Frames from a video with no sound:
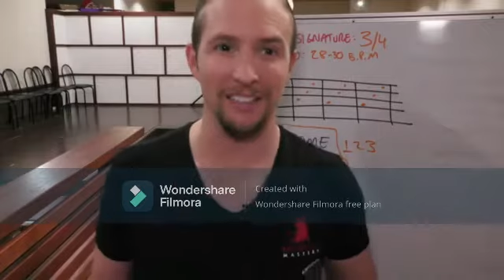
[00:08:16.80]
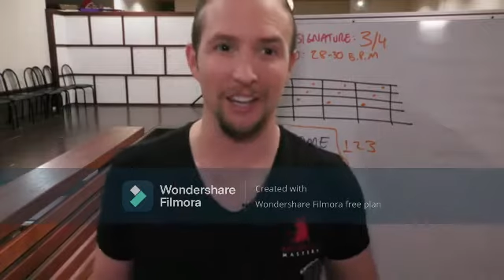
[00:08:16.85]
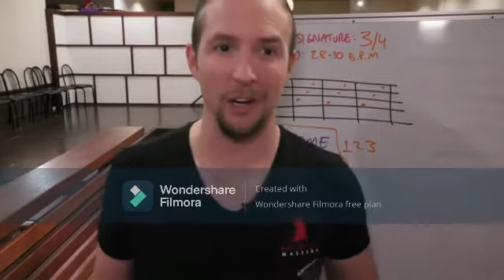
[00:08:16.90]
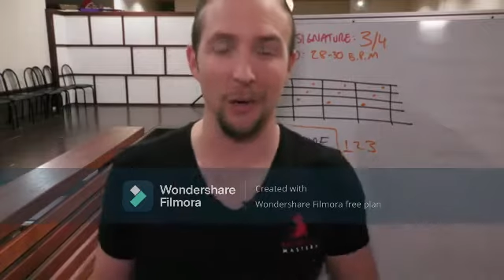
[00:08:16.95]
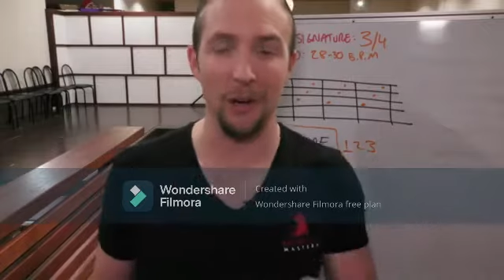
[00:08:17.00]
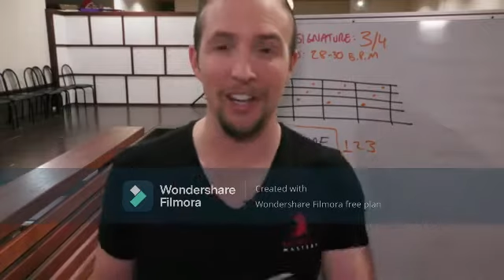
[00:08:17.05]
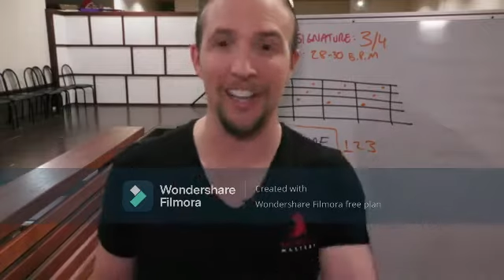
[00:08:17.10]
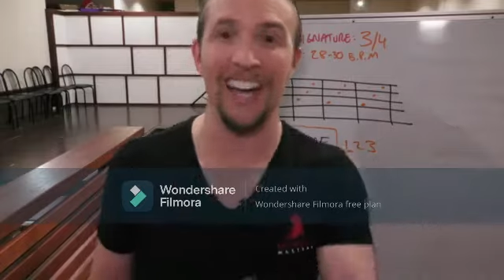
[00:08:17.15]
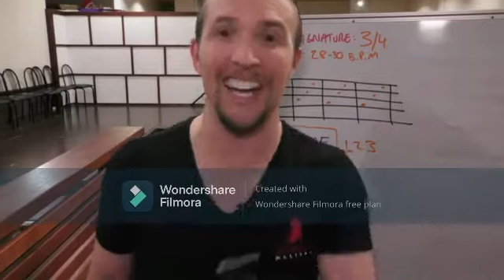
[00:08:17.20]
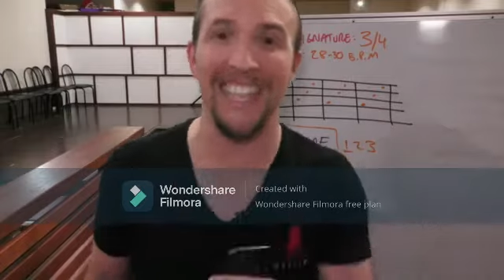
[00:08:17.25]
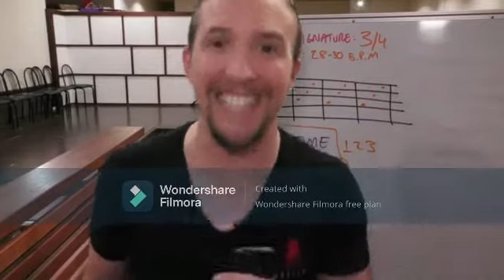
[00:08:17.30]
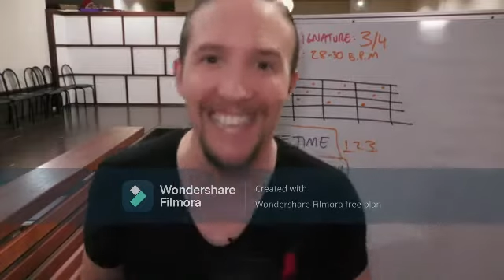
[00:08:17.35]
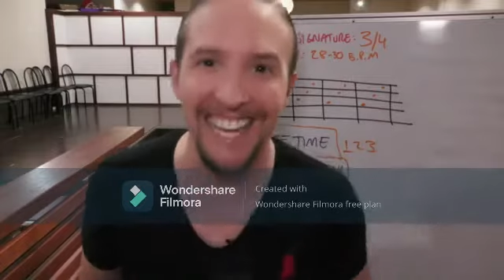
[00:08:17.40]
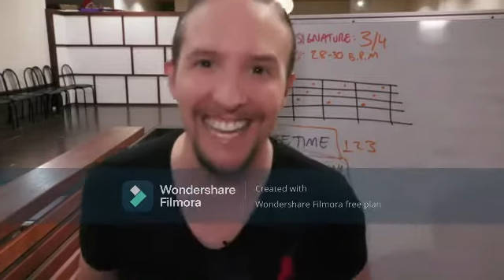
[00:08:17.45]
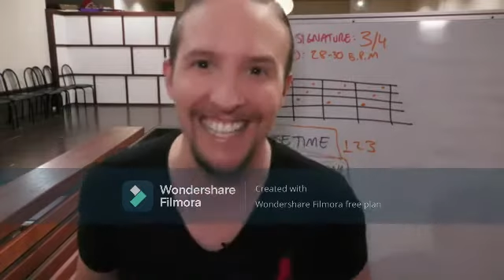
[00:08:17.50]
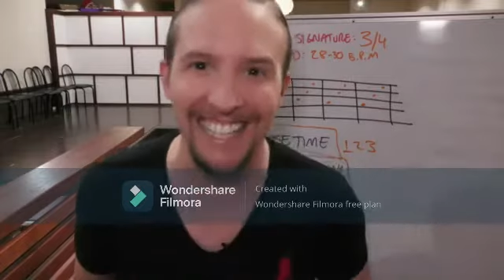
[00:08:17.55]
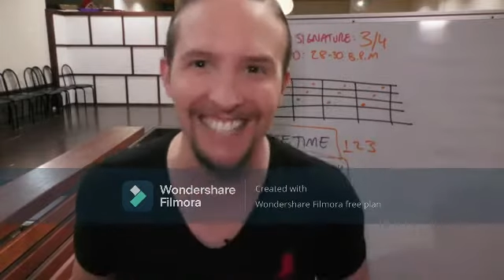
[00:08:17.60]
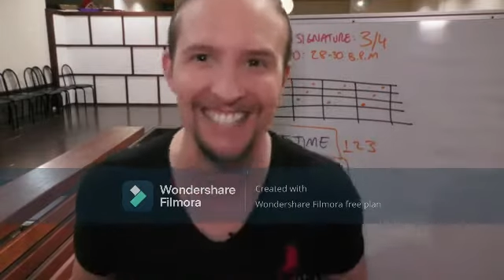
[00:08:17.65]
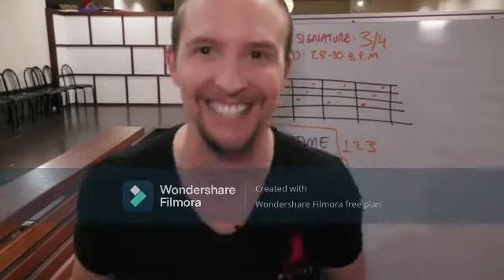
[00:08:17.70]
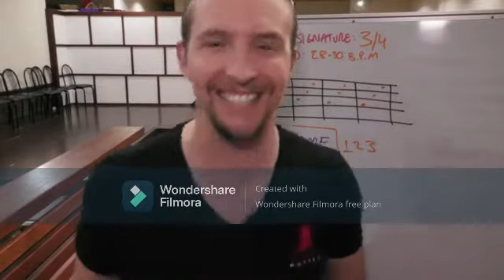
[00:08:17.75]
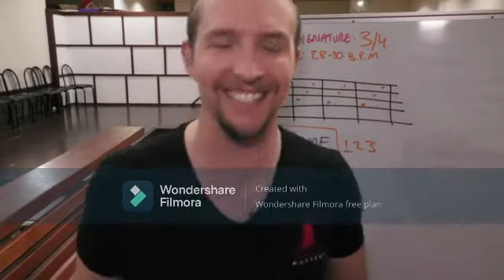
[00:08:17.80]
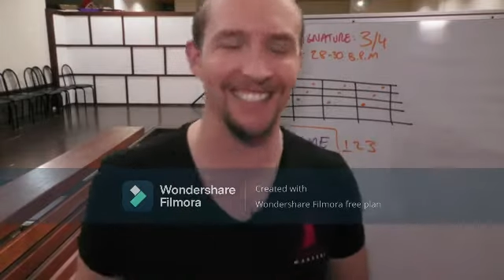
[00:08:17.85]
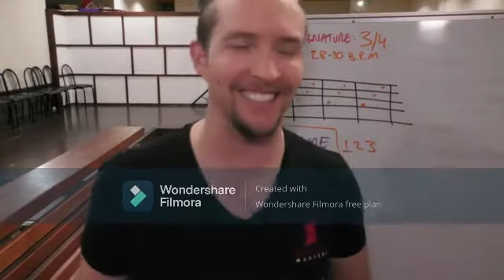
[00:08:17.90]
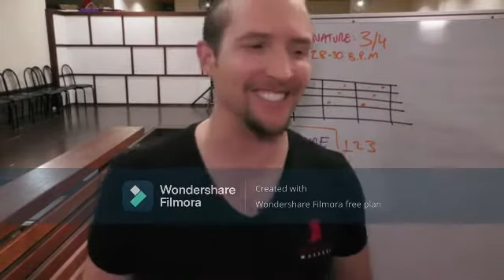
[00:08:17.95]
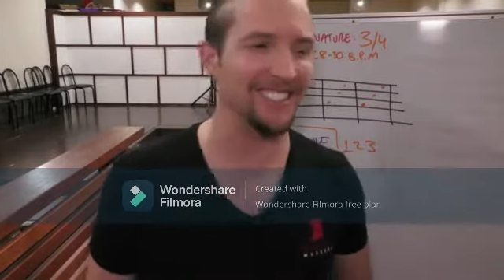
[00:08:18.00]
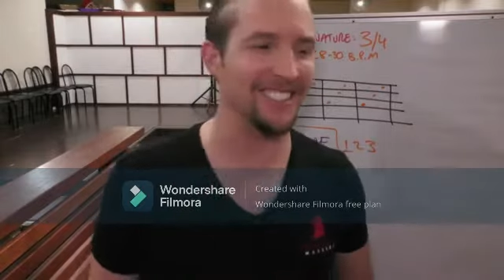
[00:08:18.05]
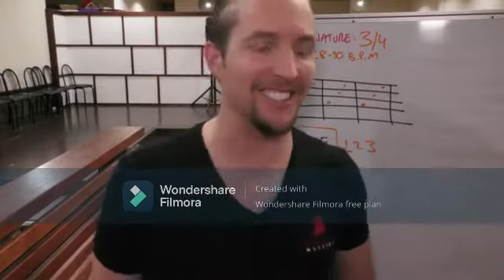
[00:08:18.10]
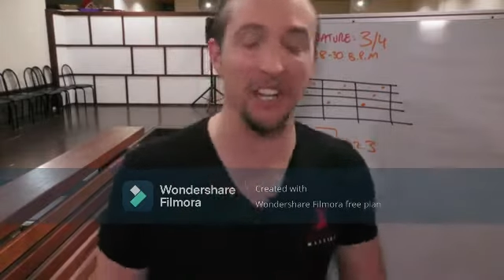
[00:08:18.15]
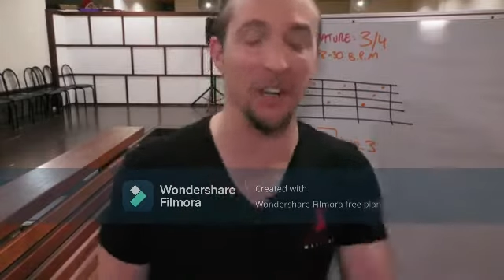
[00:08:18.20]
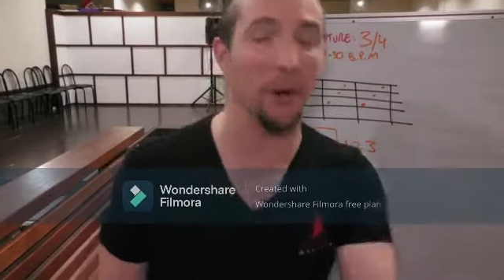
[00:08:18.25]
Oh, I like that.
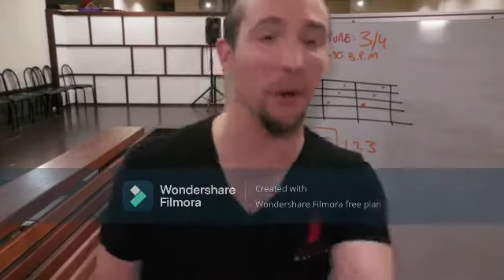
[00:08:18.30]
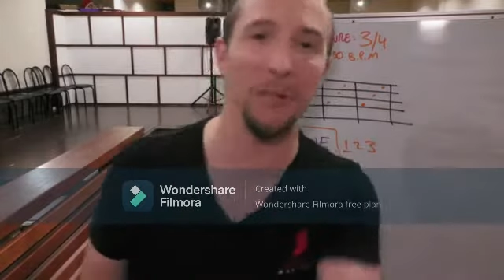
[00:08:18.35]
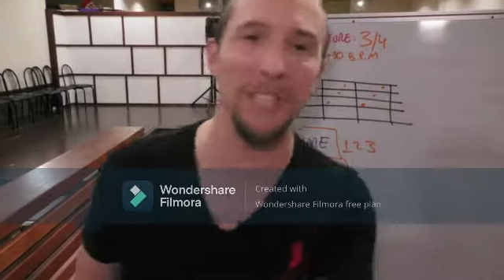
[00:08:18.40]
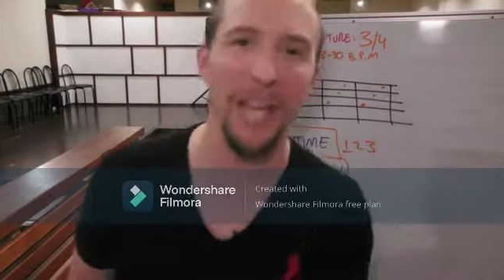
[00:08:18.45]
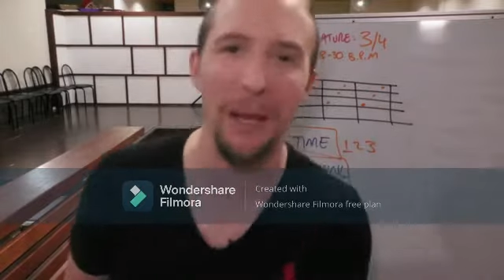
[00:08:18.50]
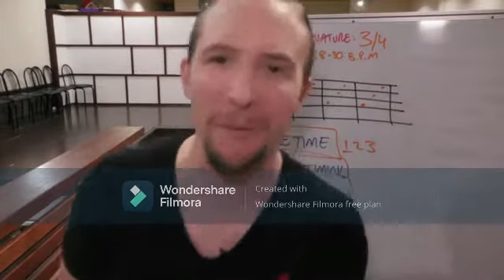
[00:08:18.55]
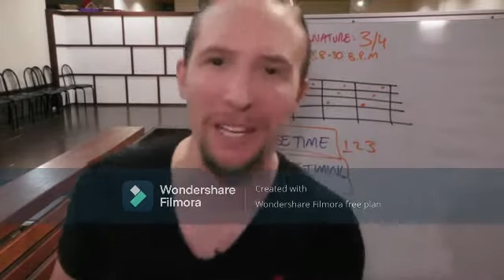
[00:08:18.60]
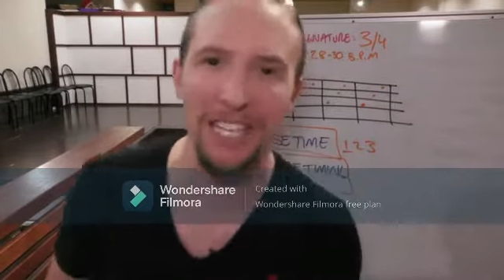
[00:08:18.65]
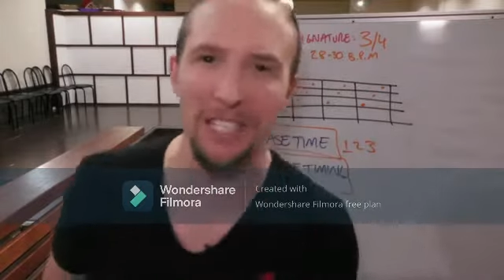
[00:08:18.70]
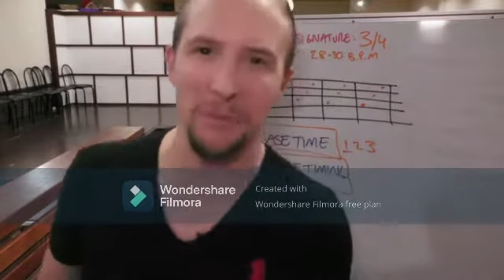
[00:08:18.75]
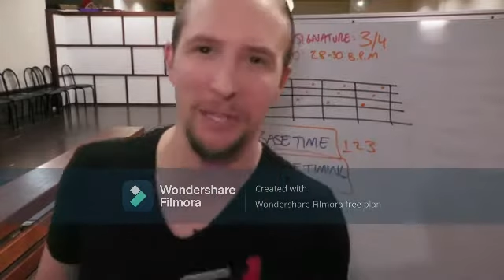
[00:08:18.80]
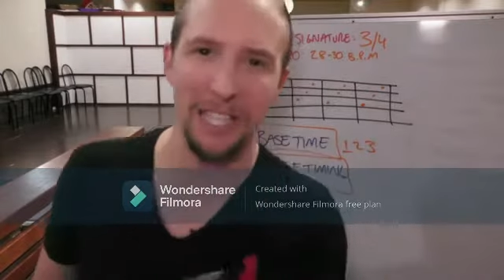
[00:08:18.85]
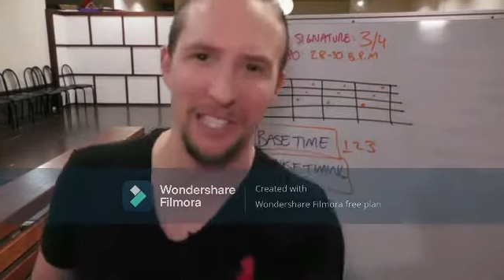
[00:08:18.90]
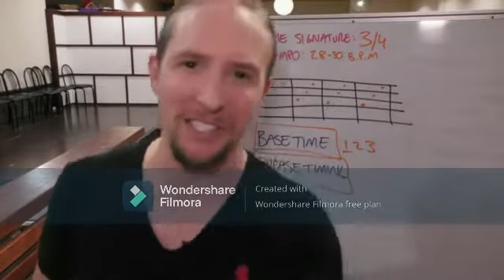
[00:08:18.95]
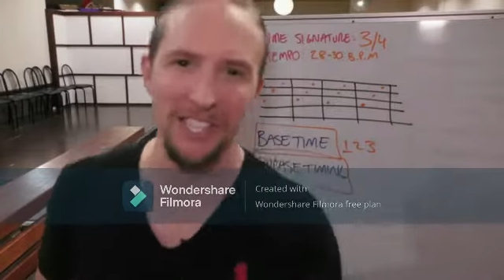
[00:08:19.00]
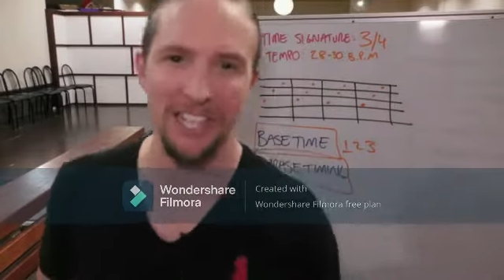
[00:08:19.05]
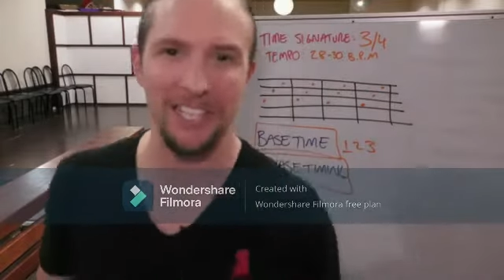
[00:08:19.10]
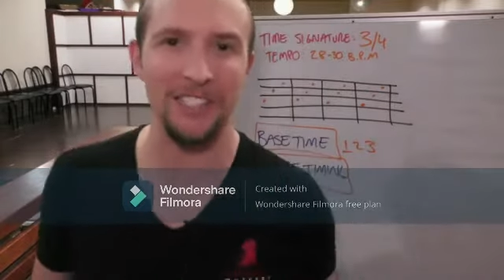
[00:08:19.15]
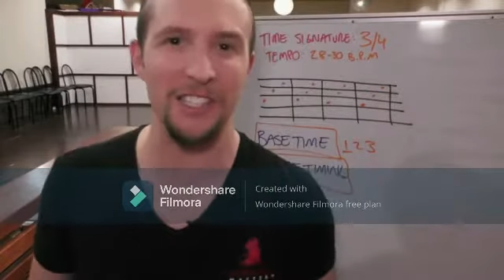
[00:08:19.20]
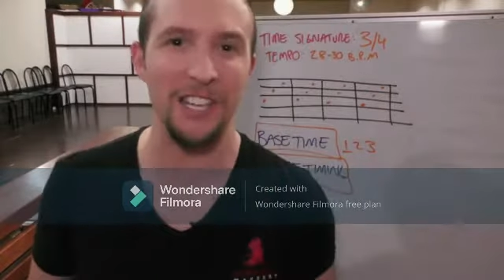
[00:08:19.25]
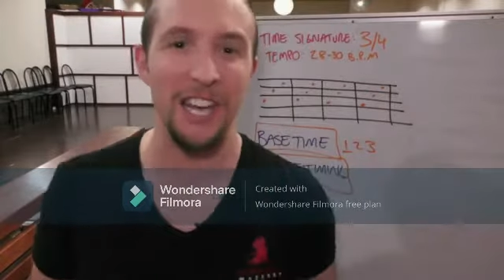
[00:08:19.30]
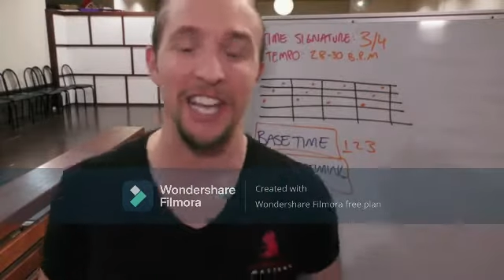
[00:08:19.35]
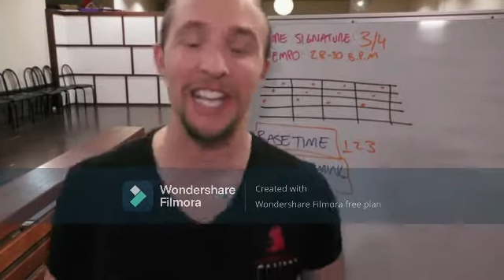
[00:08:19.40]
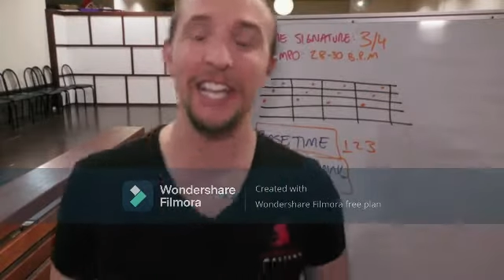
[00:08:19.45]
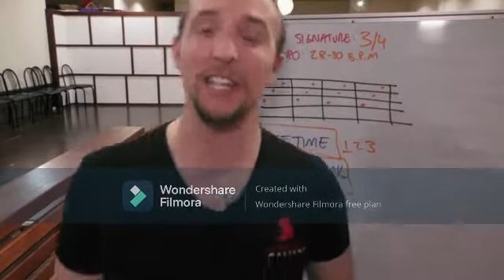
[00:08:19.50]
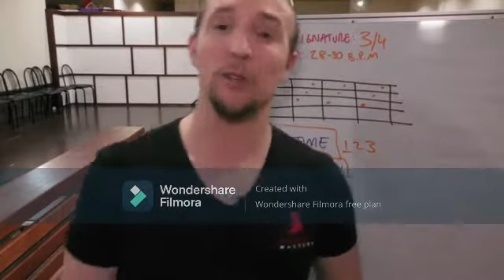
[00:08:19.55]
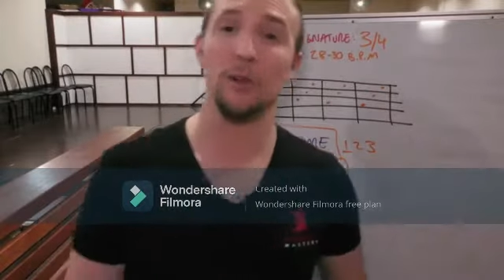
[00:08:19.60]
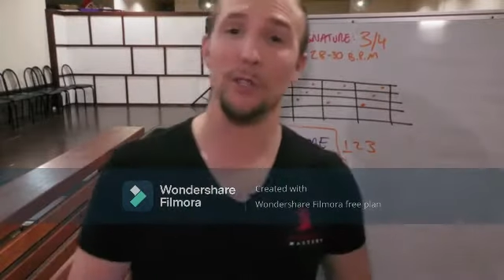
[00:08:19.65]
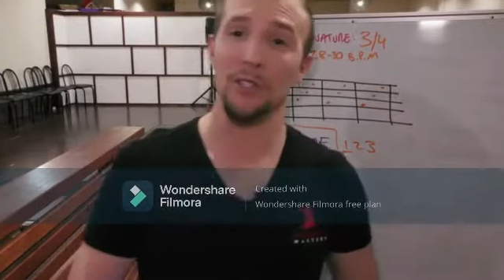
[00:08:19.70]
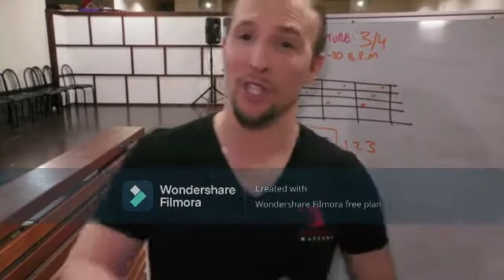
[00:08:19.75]
I don't know what that means, but that sounds
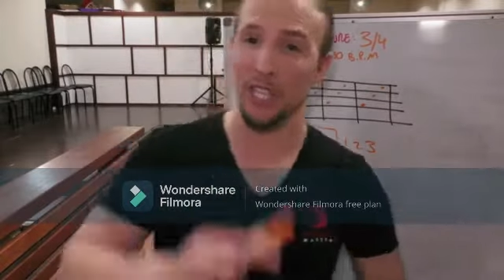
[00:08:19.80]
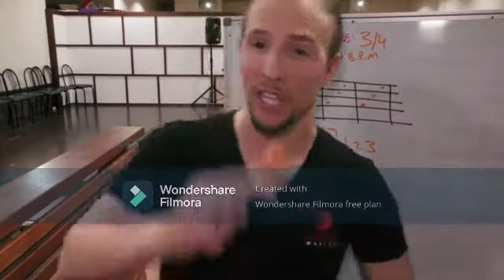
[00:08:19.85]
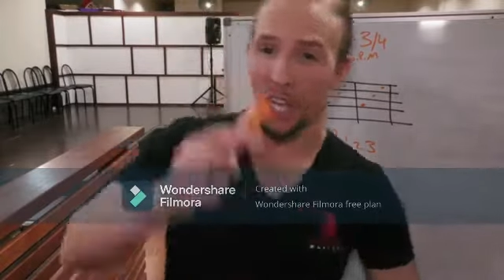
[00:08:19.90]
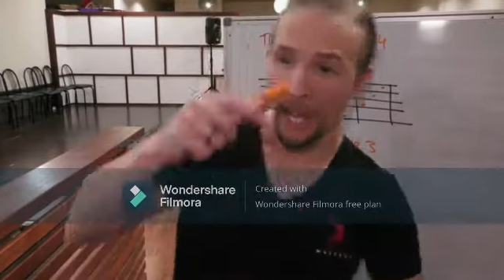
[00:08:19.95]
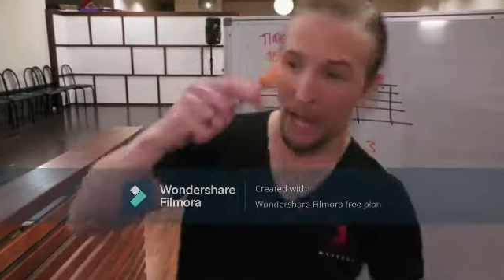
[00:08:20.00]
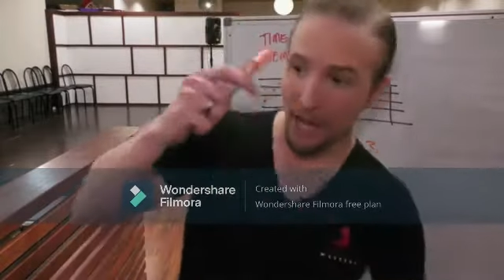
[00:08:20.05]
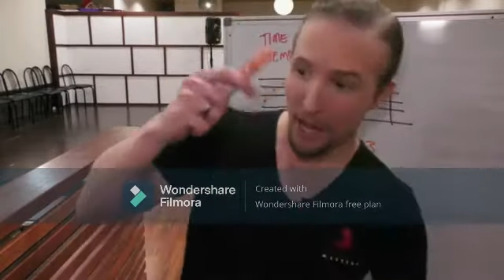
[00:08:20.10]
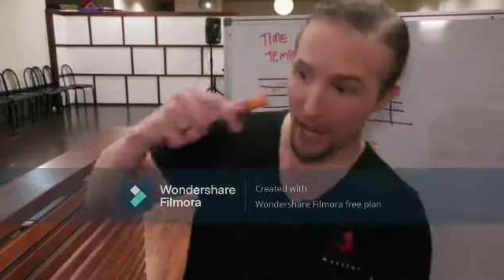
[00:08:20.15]
interesting.